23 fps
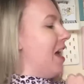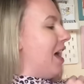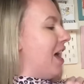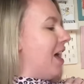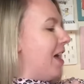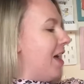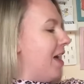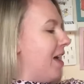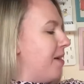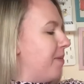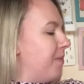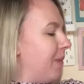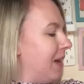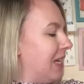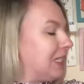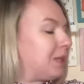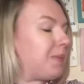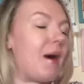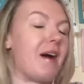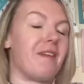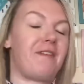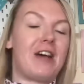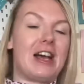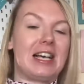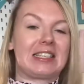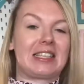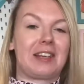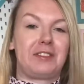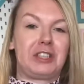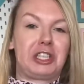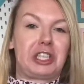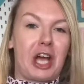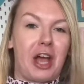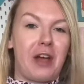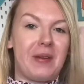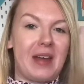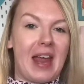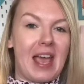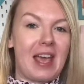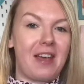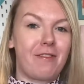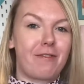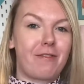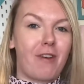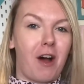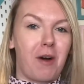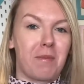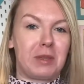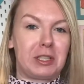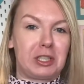It's my first ever Joanie from